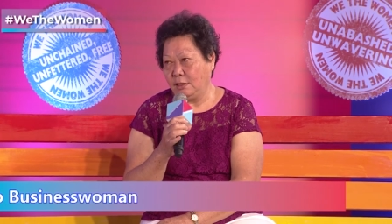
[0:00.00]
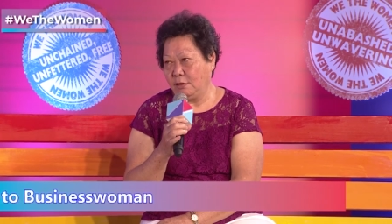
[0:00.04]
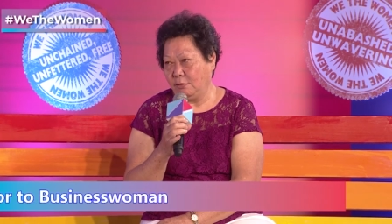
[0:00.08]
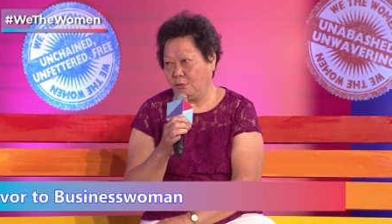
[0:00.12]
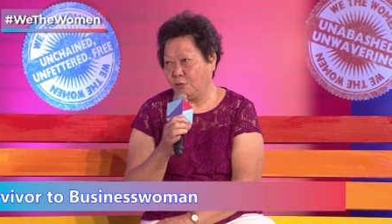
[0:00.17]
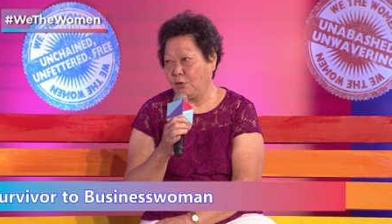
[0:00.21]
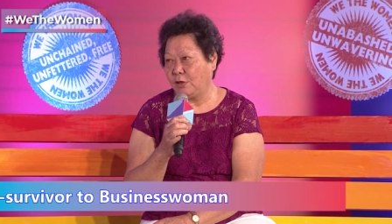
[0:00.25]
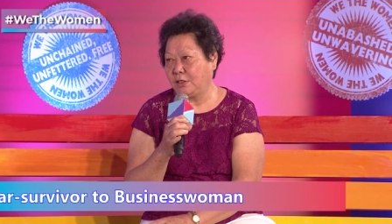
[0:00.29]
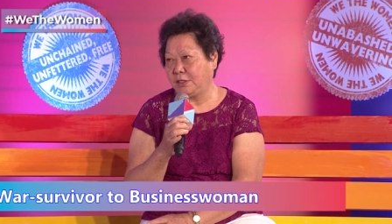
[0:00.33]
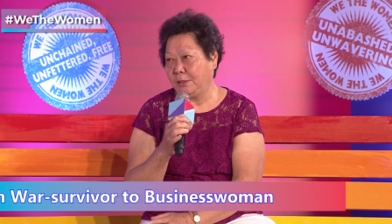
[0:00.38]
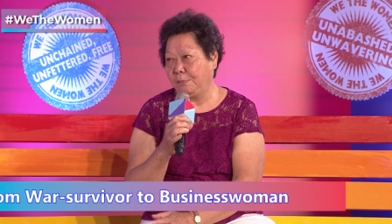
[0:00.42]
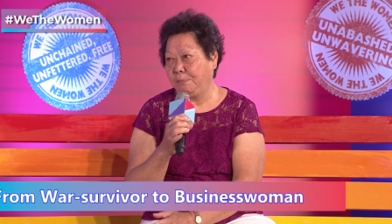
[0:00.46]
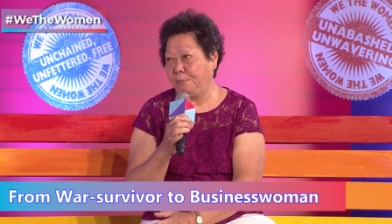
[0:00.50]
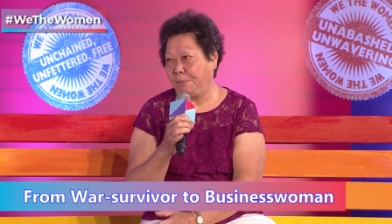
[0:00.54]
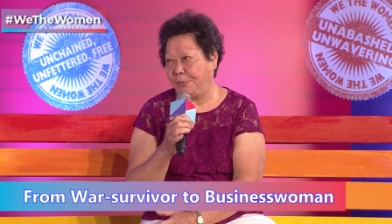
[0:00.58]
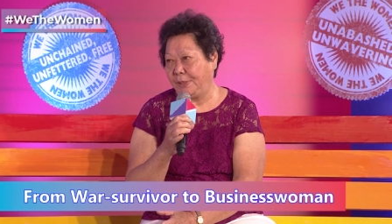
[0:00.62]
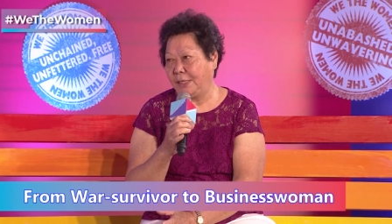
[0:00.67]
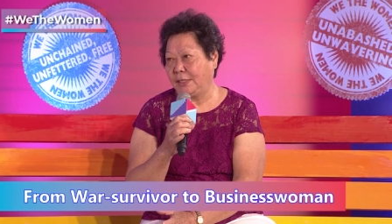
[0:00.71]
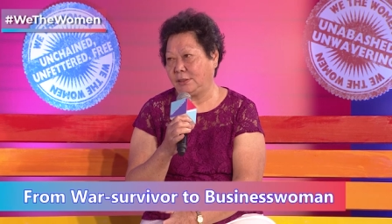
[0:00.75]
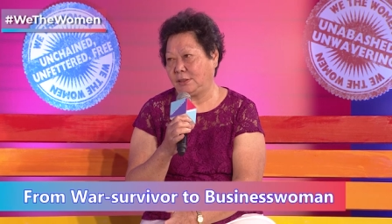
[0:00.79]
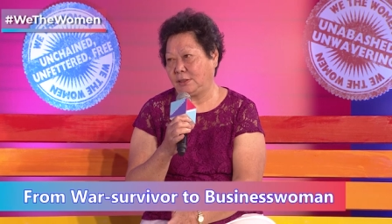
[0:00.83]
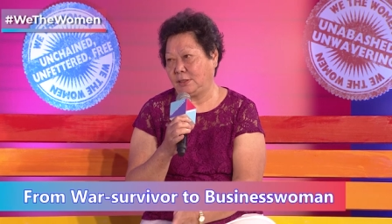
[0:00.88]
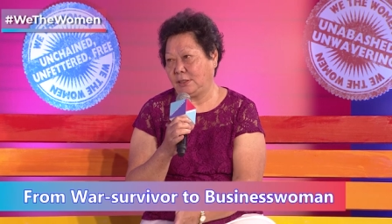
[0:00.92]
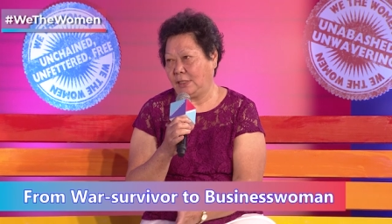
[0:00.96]
fourteen
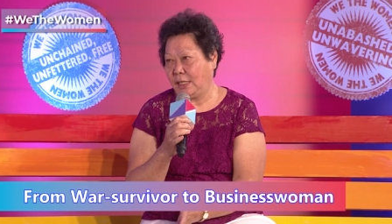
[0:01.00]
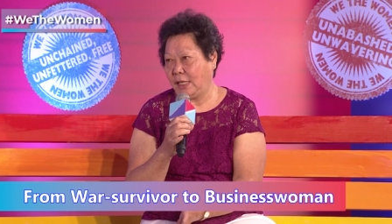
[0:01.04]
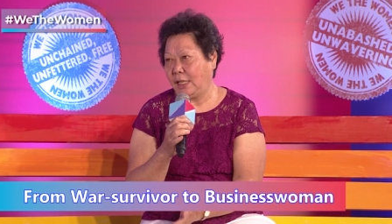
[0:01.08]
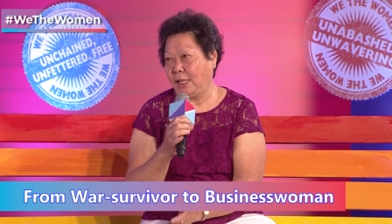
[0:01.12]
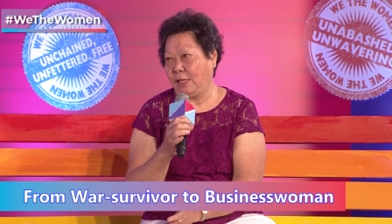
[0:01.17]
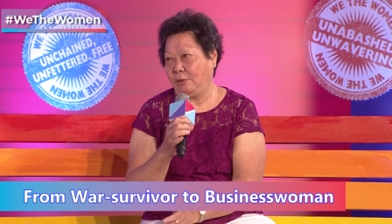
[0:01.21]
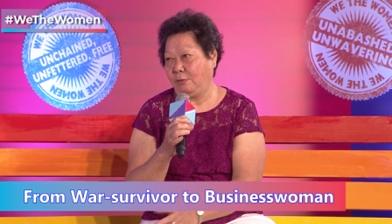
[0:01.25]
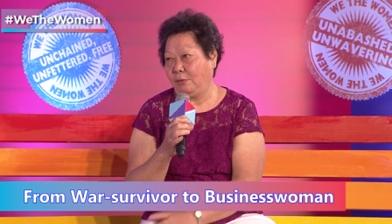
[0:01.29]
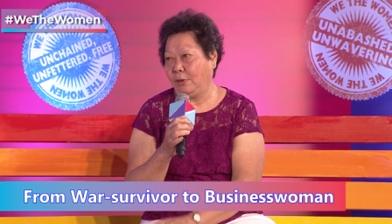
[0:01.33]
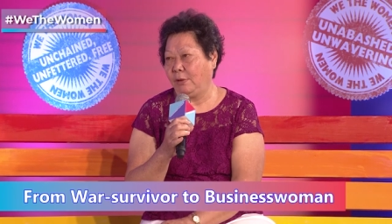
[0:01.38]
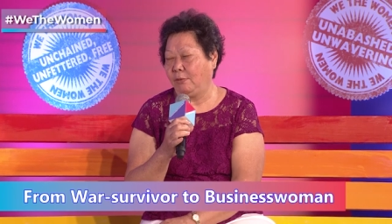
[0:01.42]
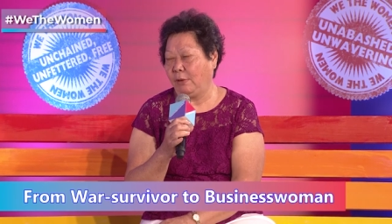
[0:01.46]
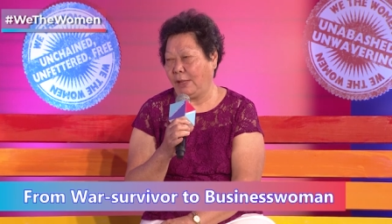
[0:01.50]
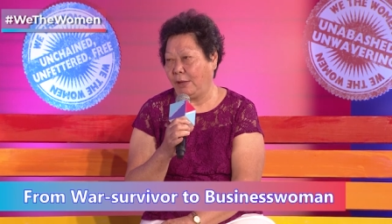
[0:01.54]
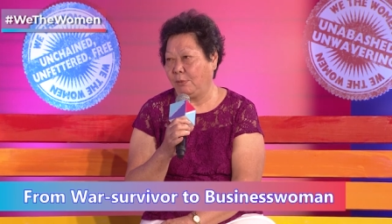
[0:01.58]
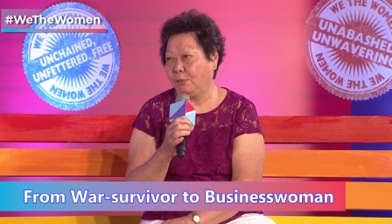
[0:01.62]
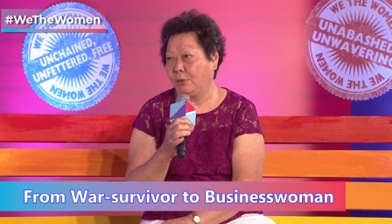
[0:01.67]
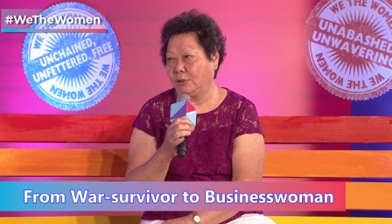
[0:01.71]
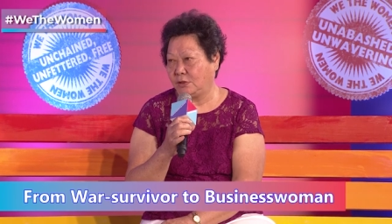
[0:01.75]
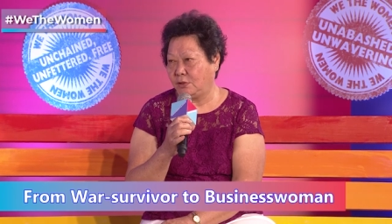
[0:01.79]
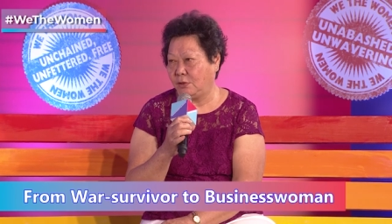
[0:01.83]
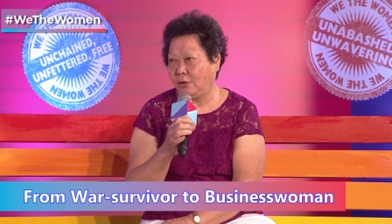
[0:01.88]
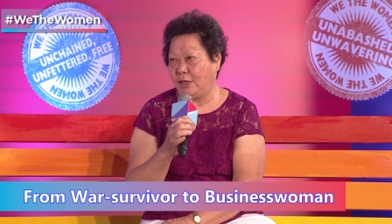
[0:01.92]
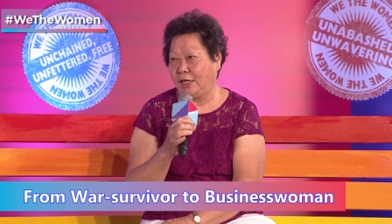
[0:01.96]
plus, I, I
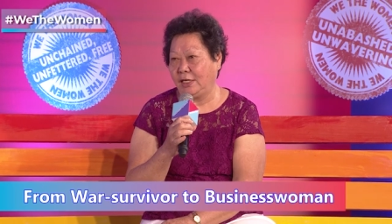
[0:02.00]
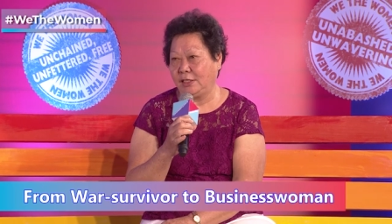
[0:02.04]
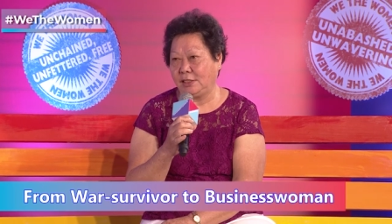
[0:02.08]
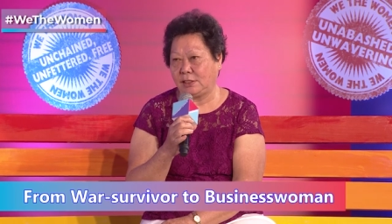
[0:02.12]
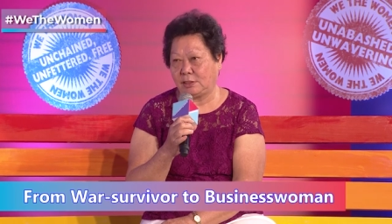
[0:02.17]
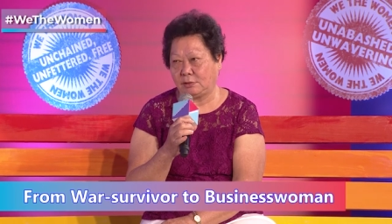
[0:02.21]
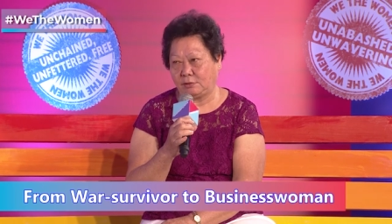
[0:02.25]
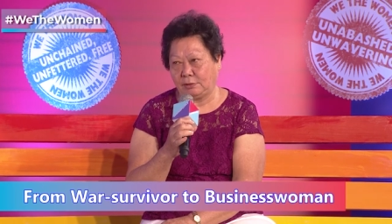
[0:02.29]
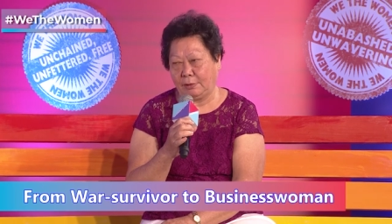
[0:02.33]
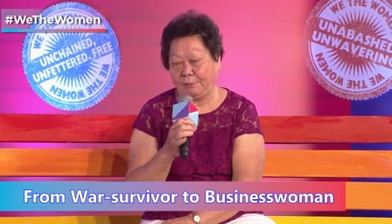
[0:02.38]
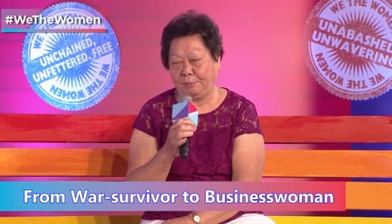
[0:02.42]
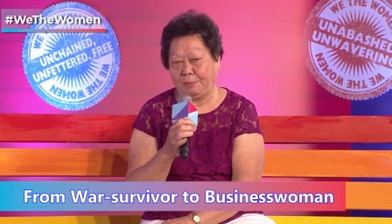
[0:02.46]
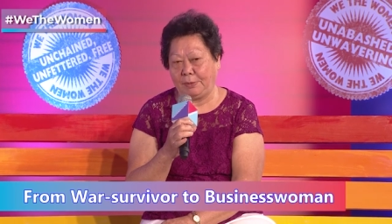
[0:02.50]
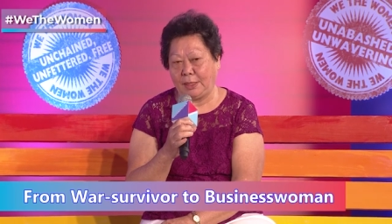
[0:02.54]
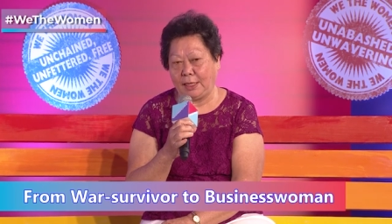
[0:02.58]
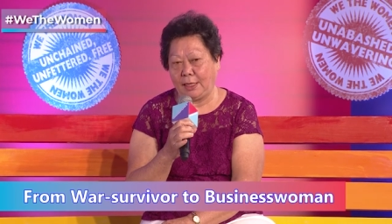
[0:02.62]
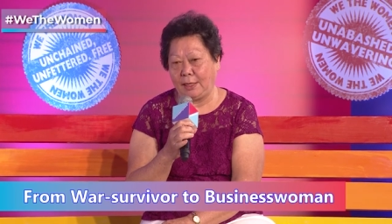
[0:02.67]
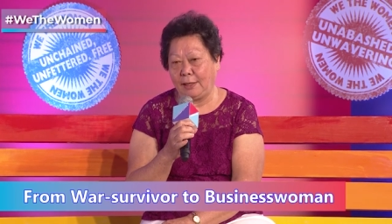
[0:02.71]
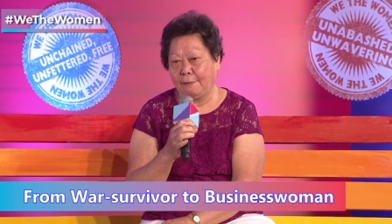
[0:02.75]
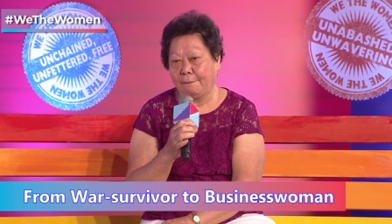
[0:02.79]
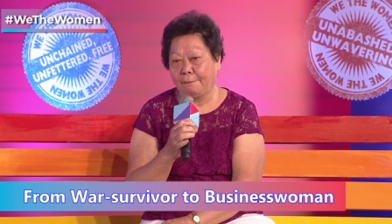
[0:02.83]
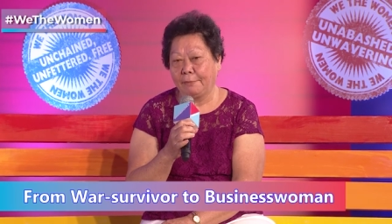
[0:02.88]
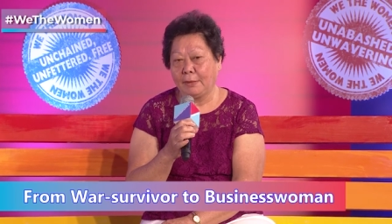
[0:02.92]
was released from there.